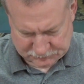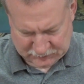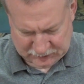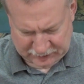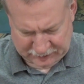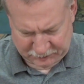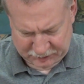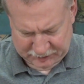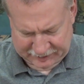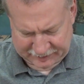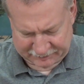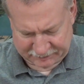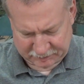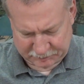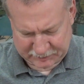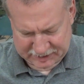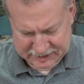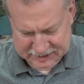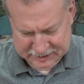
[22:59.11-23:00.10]
They were
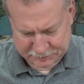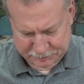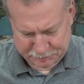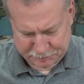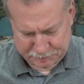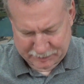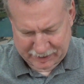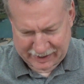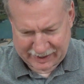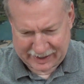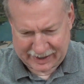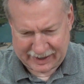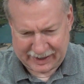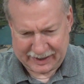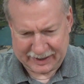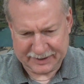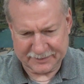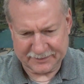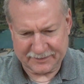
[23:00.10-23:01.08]
giving me some
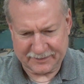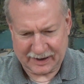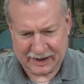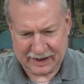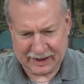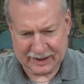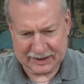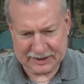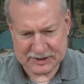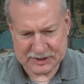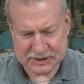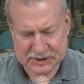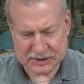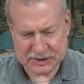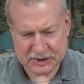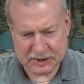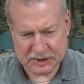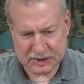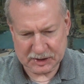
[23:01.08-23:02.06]
bad
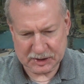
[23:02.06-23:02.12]
advice.